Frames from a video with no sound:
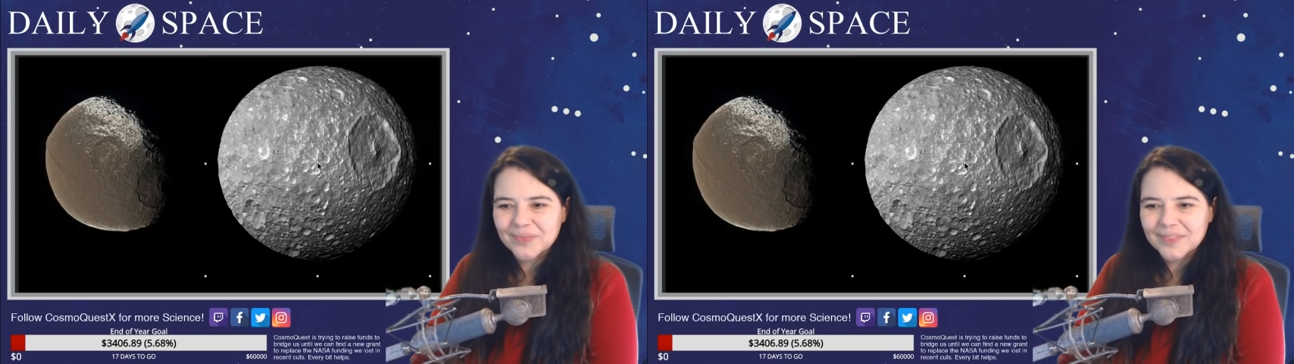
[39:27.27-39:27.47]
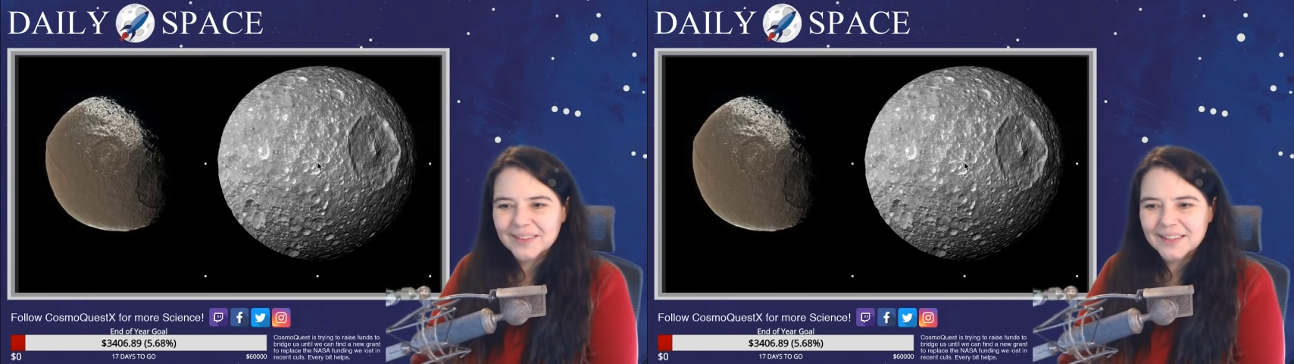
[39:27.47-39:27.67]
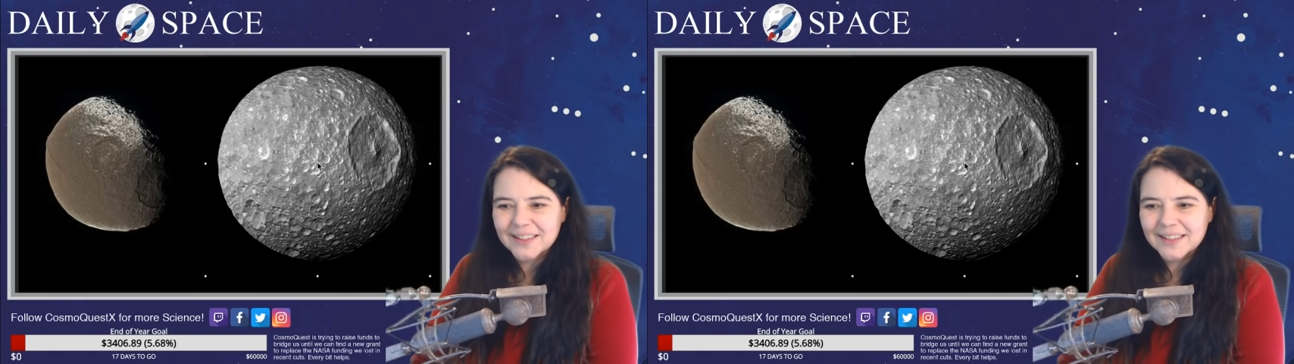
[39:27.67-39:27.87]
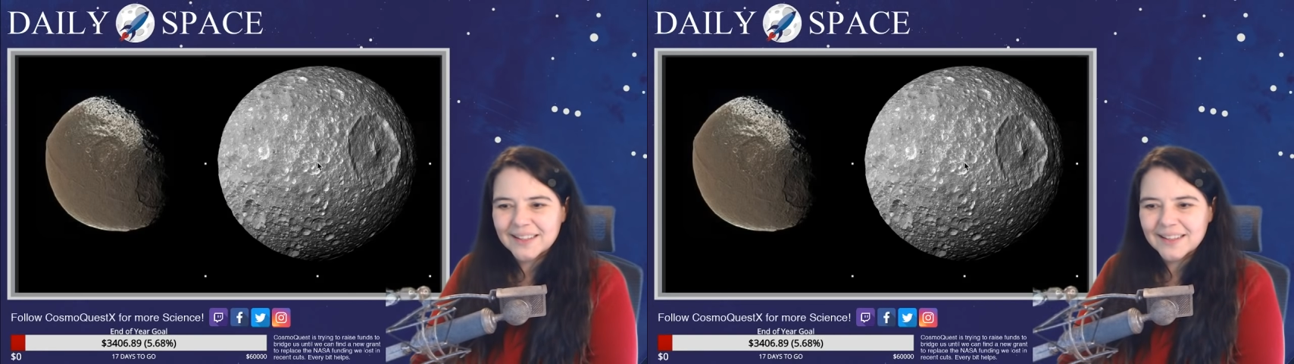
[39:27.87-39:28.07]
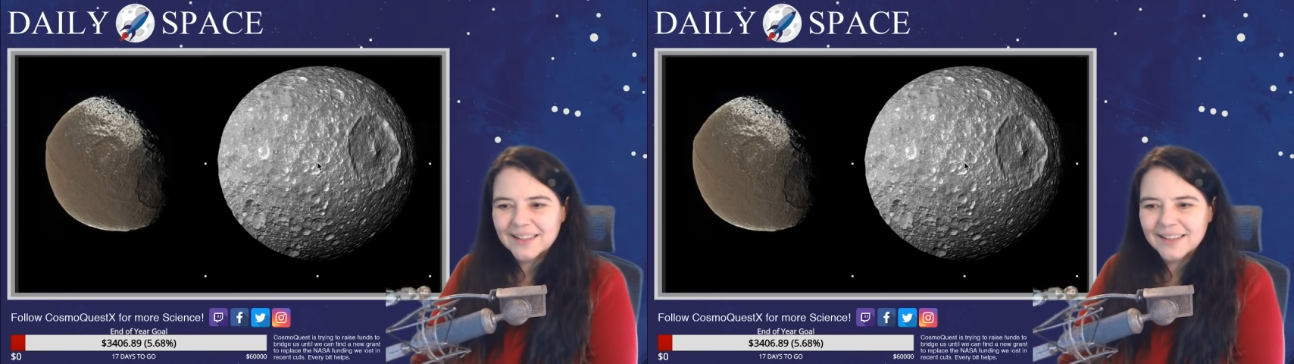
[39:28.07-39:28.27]

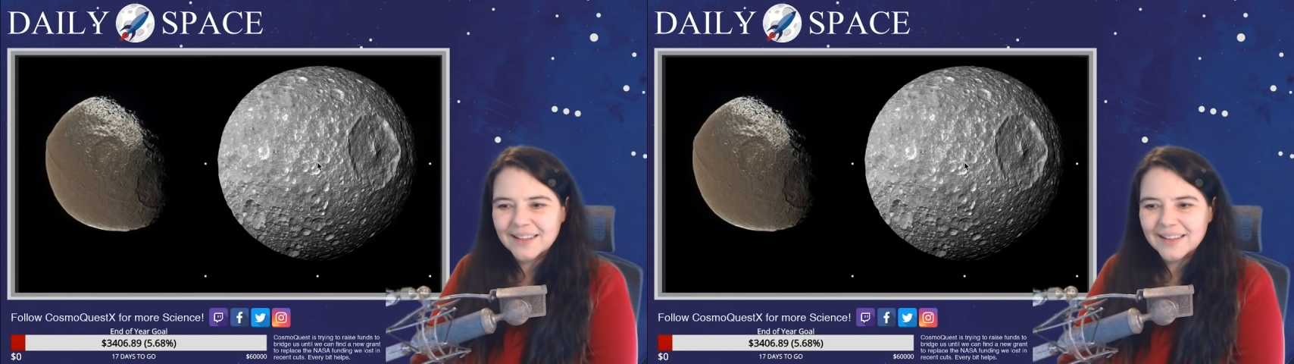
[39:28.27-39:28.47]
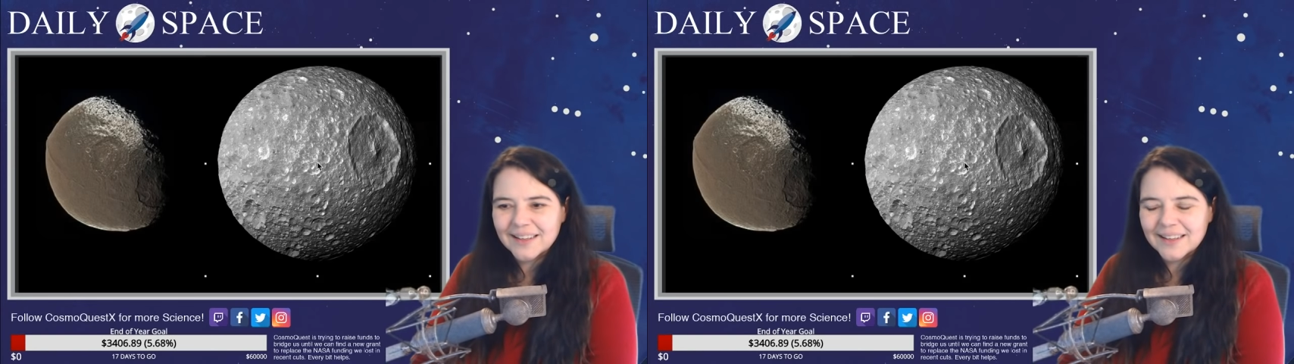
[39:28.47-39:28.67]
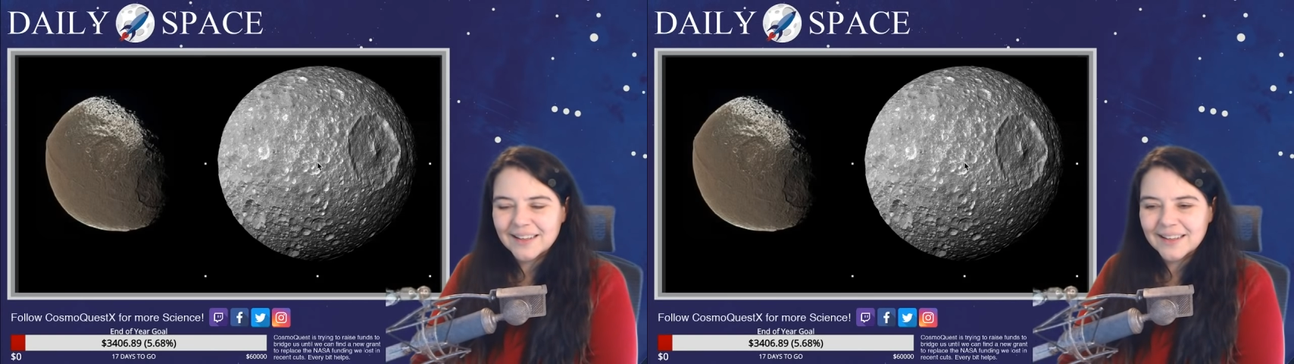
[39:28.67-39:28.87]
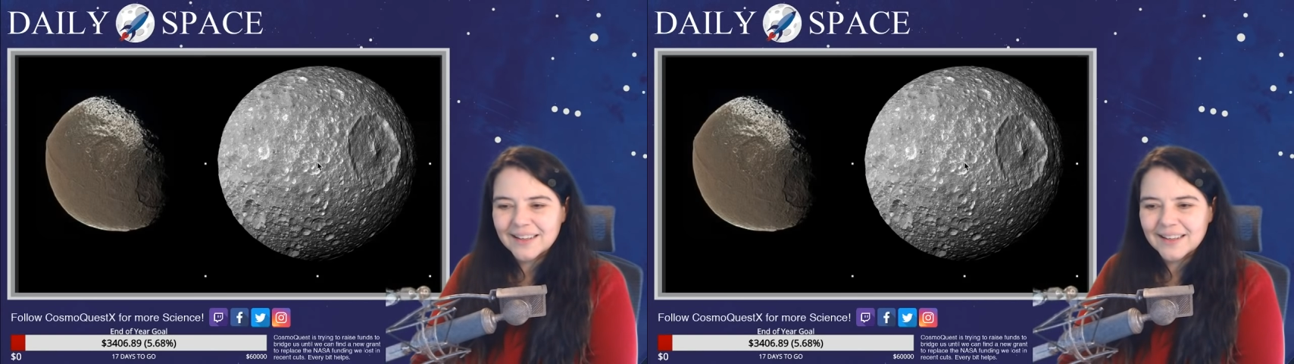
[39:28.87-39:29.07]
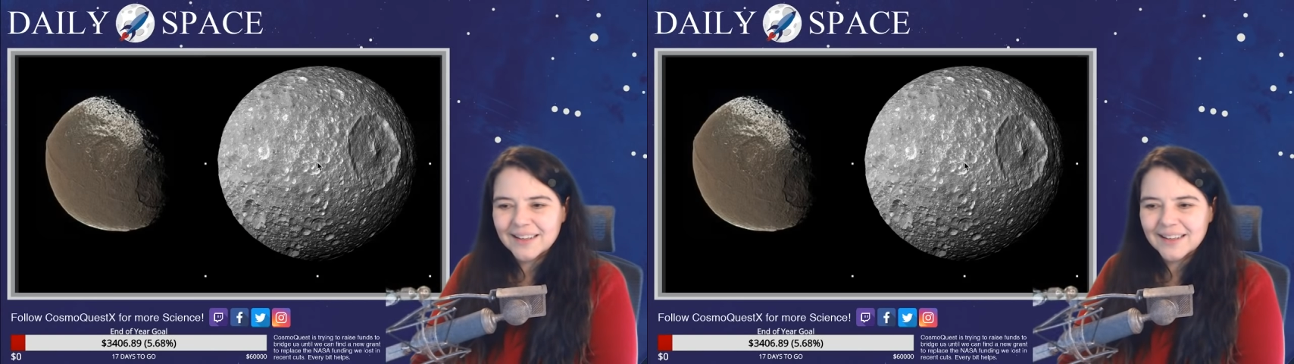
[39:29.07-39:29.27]

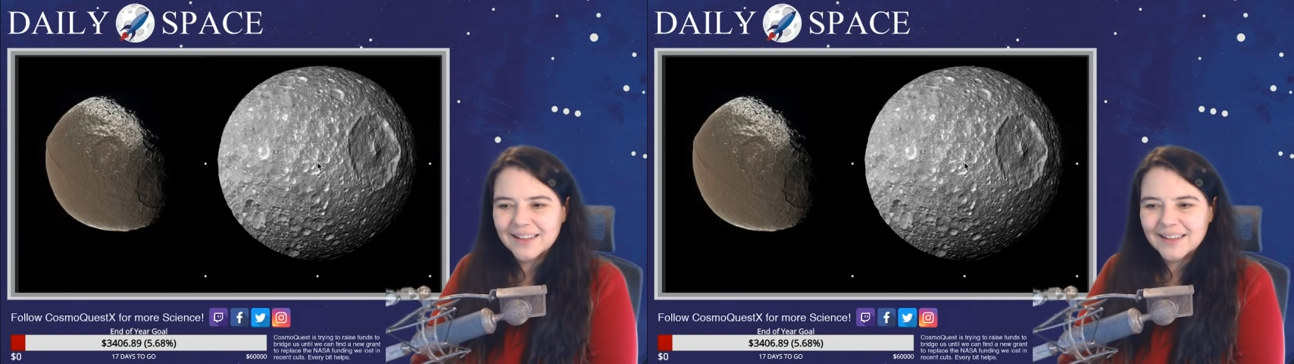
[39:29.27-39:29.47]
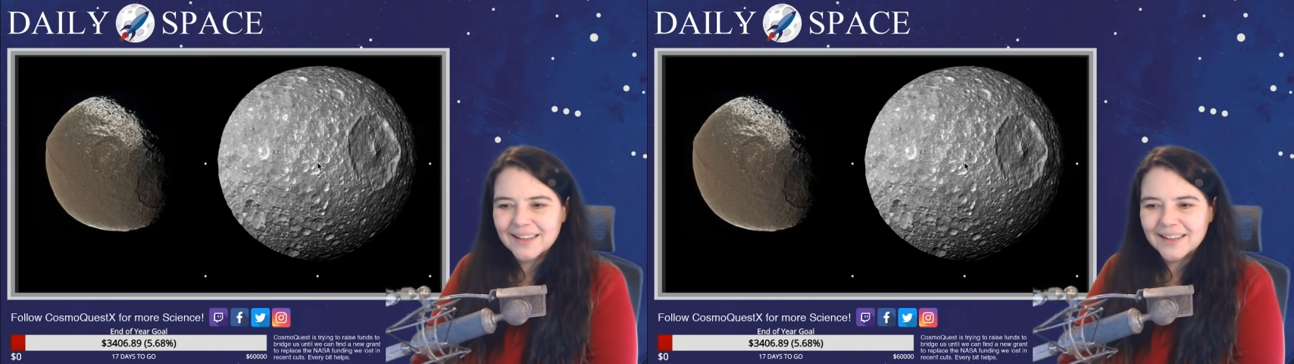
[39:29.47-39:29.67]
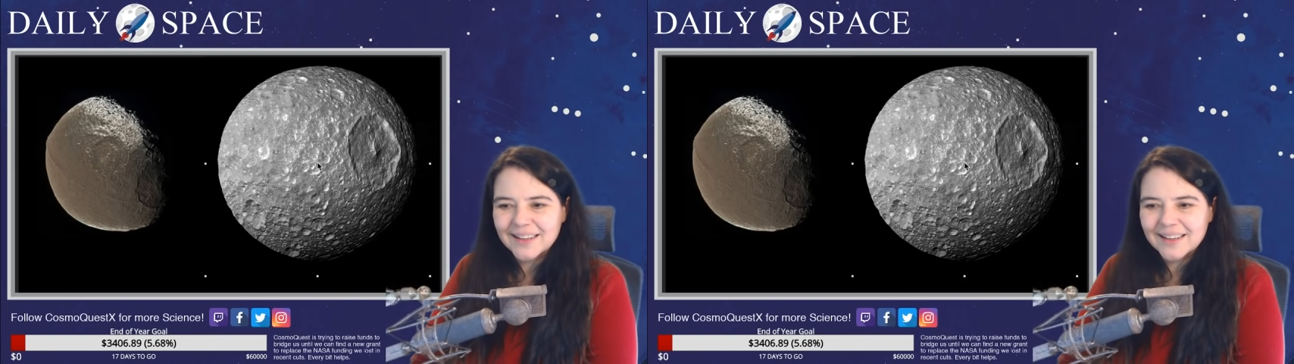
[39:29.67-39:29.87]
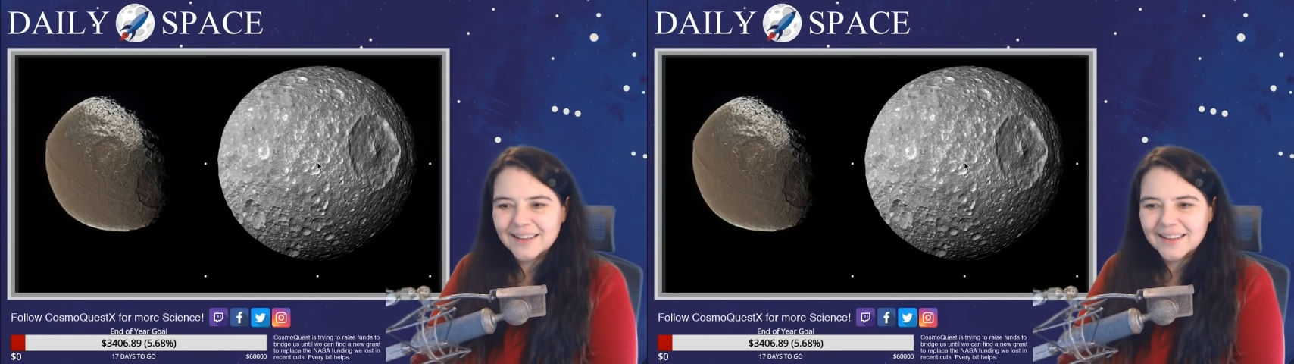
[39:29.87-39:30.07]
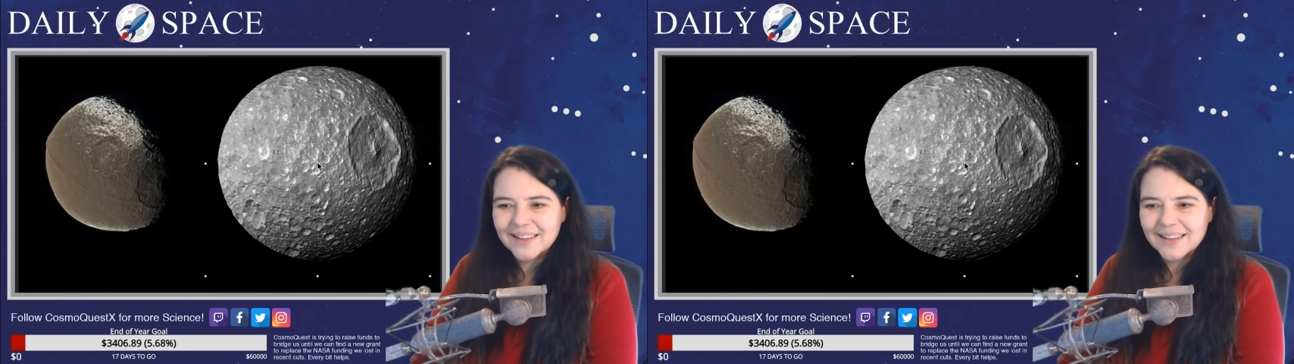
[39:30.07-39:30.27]

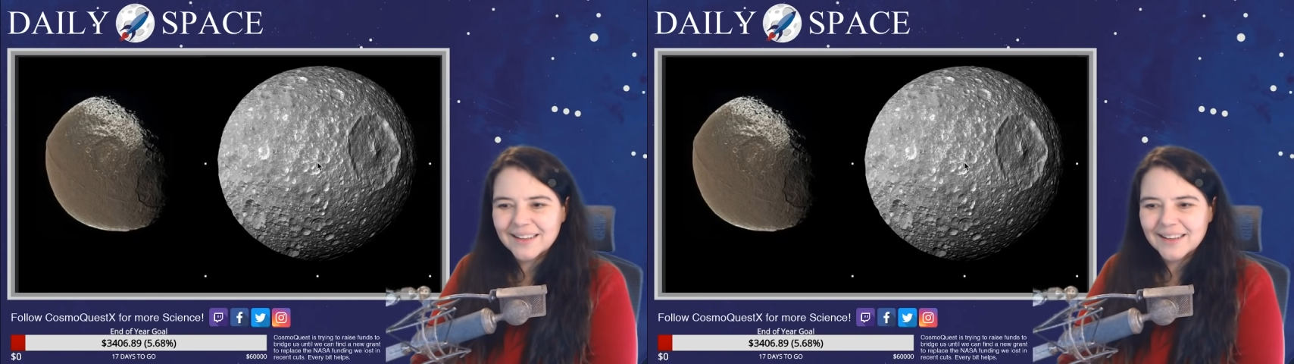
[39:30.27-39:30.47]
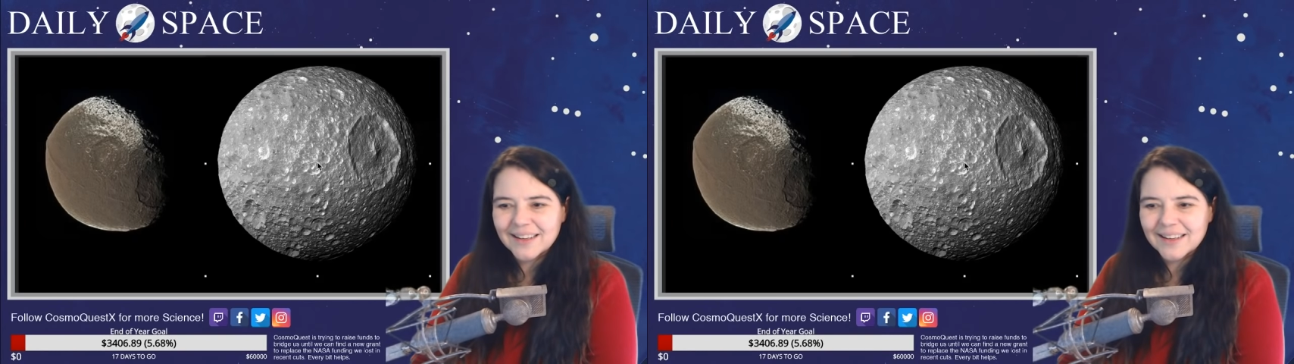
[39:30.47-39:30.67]
(no one is talking)